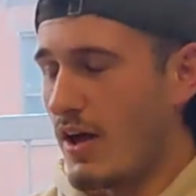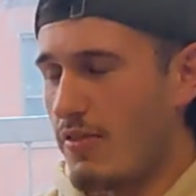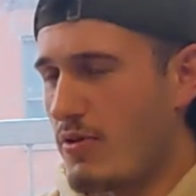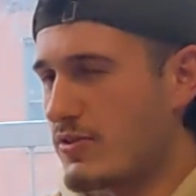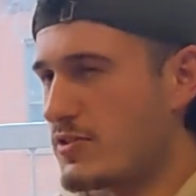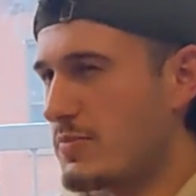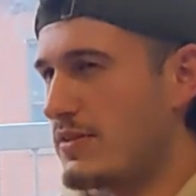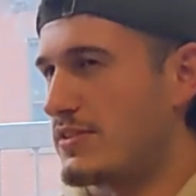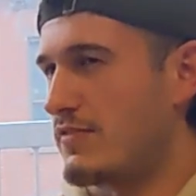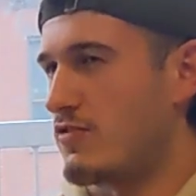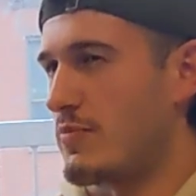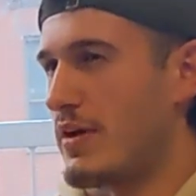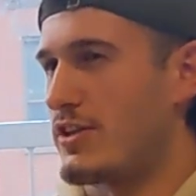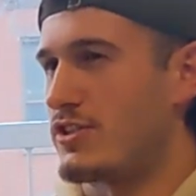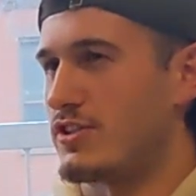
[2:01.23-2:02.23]
I'll throw out some
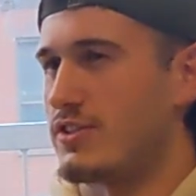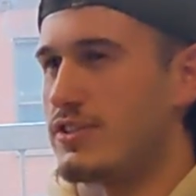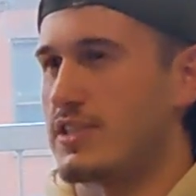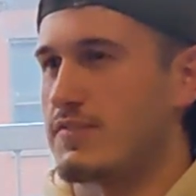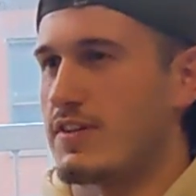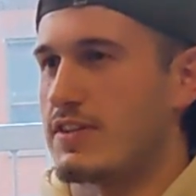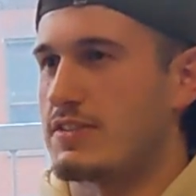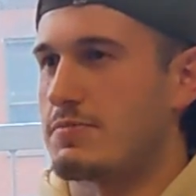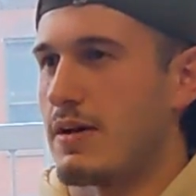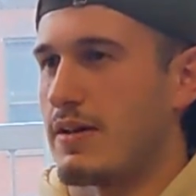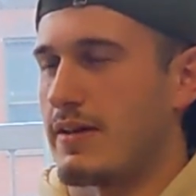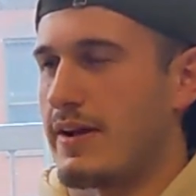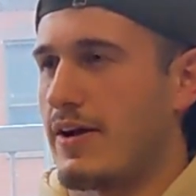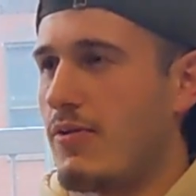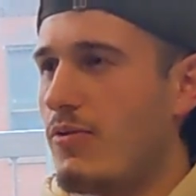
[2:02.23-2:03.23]
misinformation and see if they smell
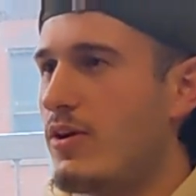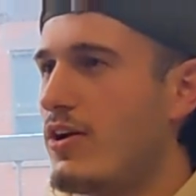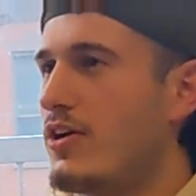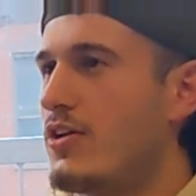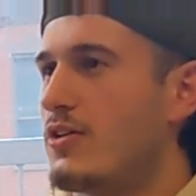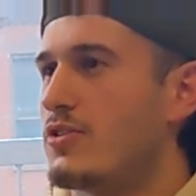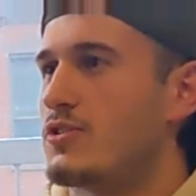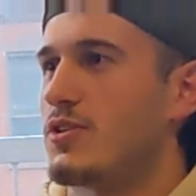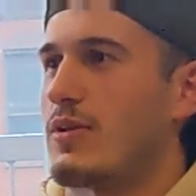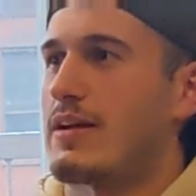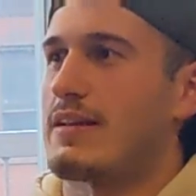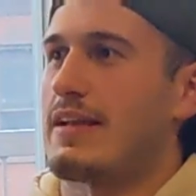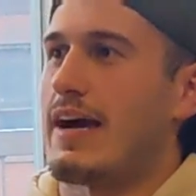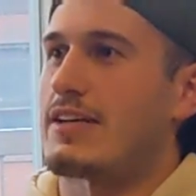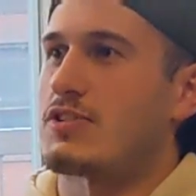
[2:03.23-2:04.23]
it out. So
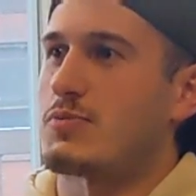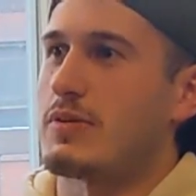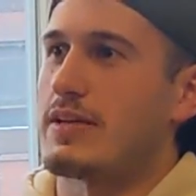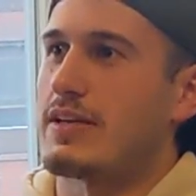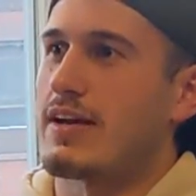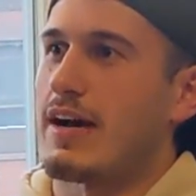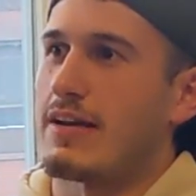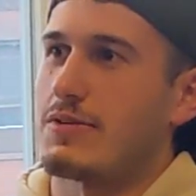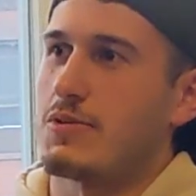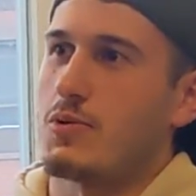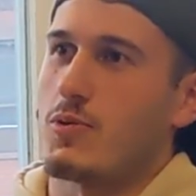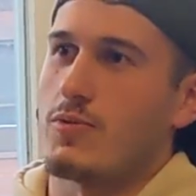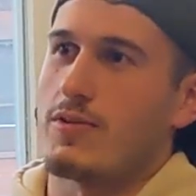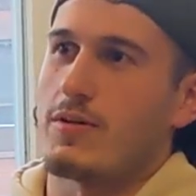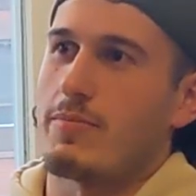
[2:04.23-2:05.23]
like last week, I
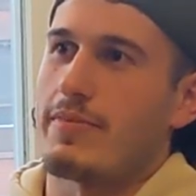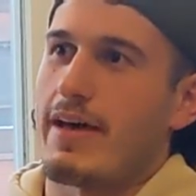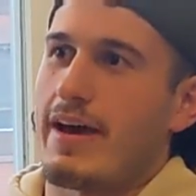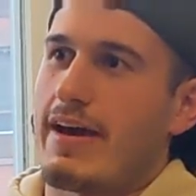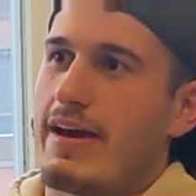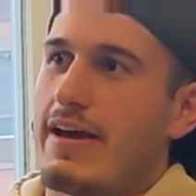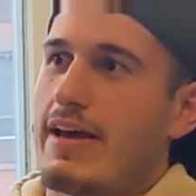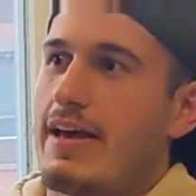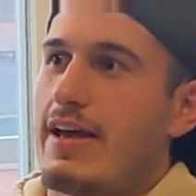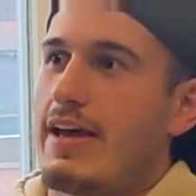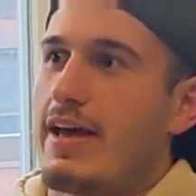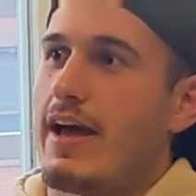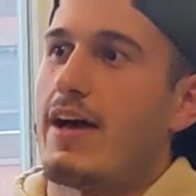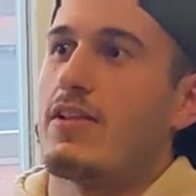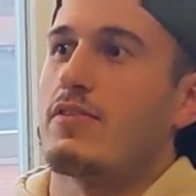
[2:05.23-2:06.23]
told them that
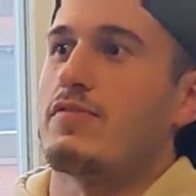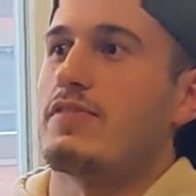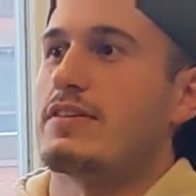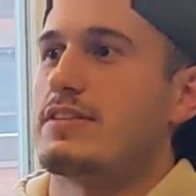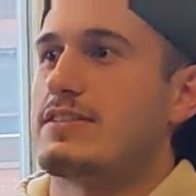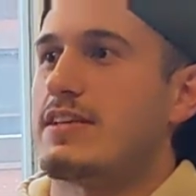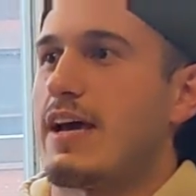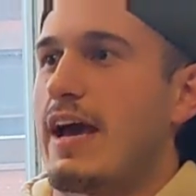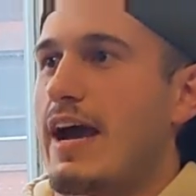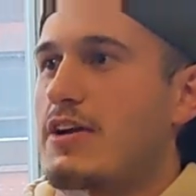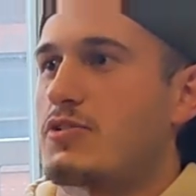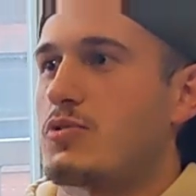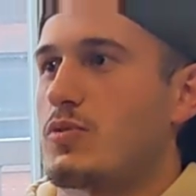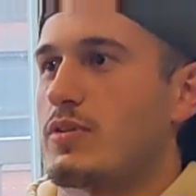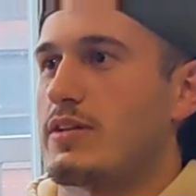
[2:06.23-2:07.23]
elephants
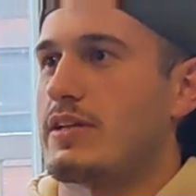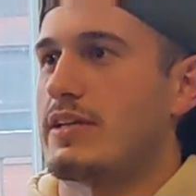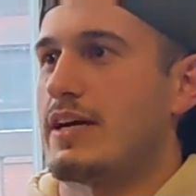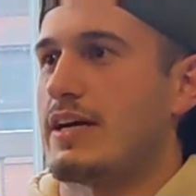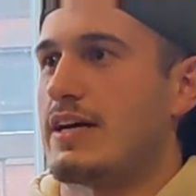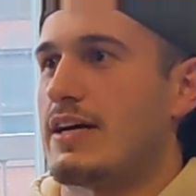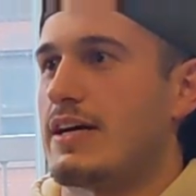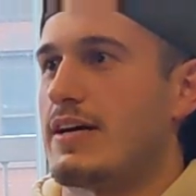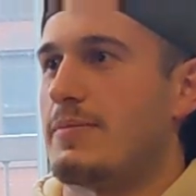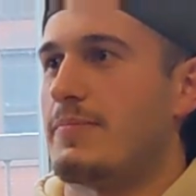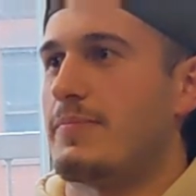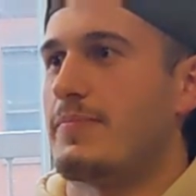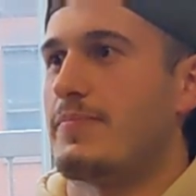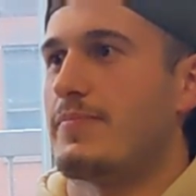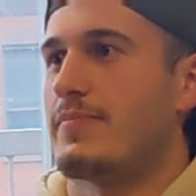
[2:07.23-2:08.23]
actually, the
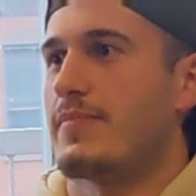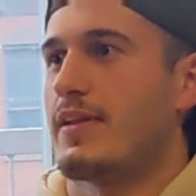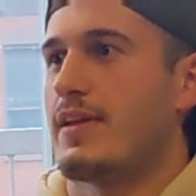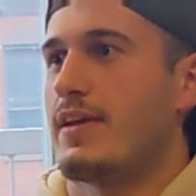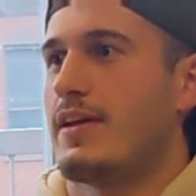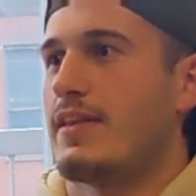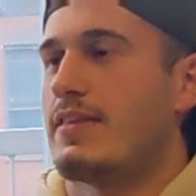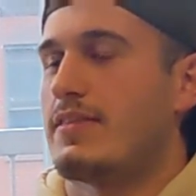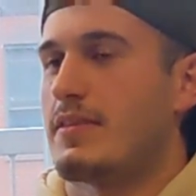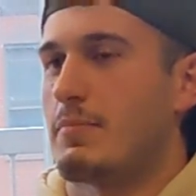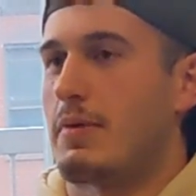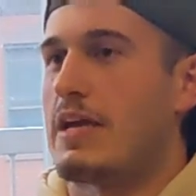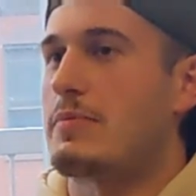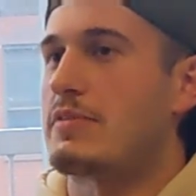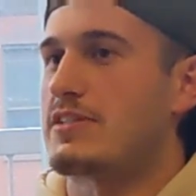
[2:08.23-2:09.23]

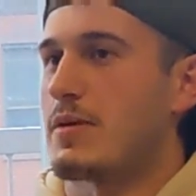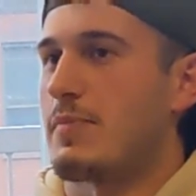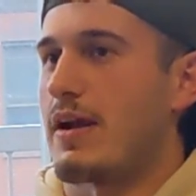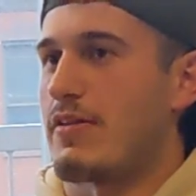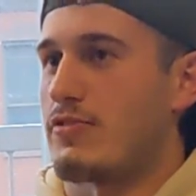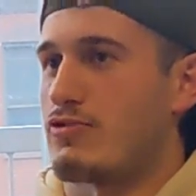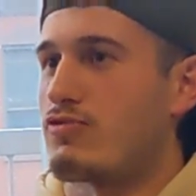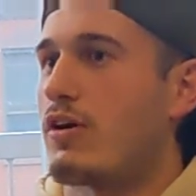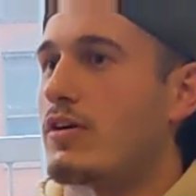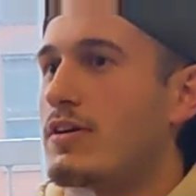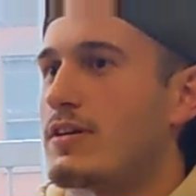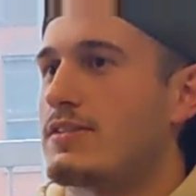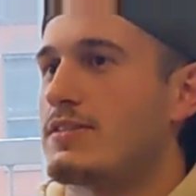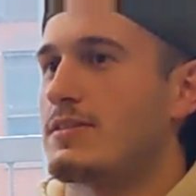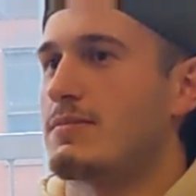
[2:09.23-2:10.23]
babies come out of the
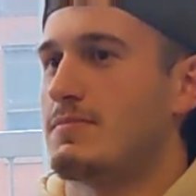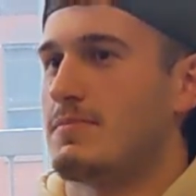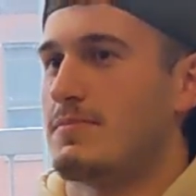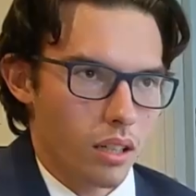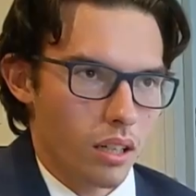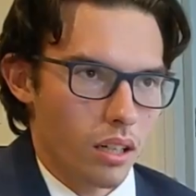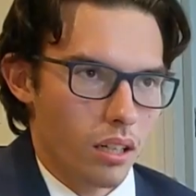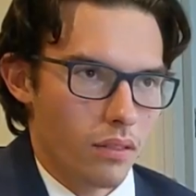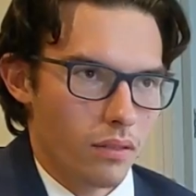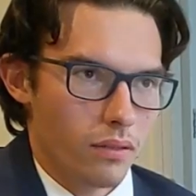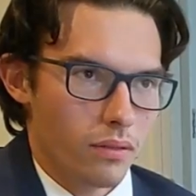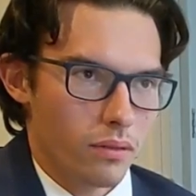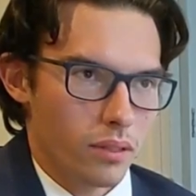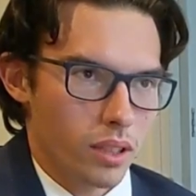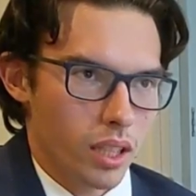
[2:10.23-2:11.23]
trunks. The
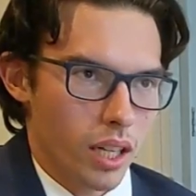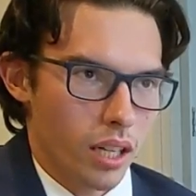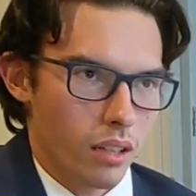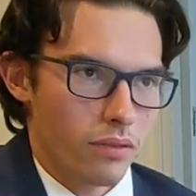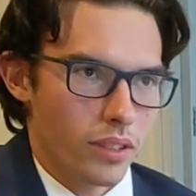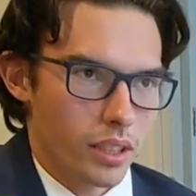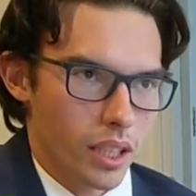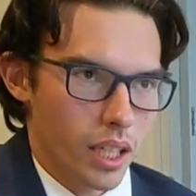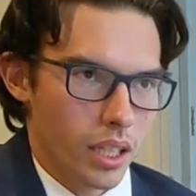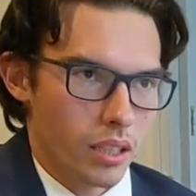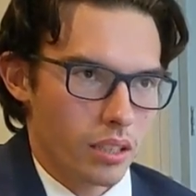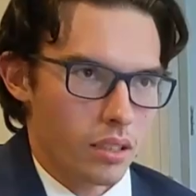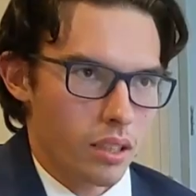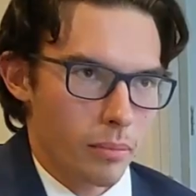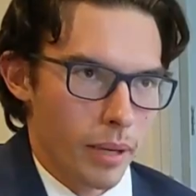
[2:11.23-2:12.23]
elephant
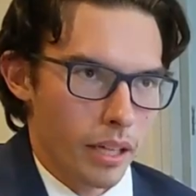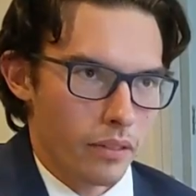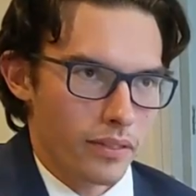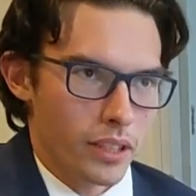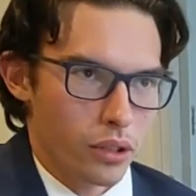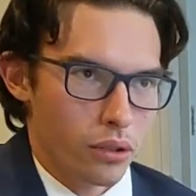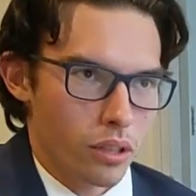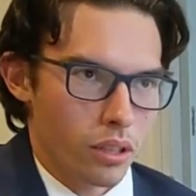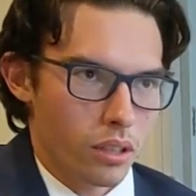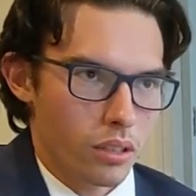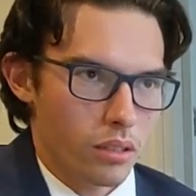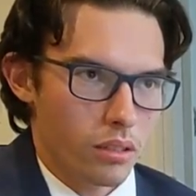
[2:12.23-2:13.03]
eggs come out of the trunk?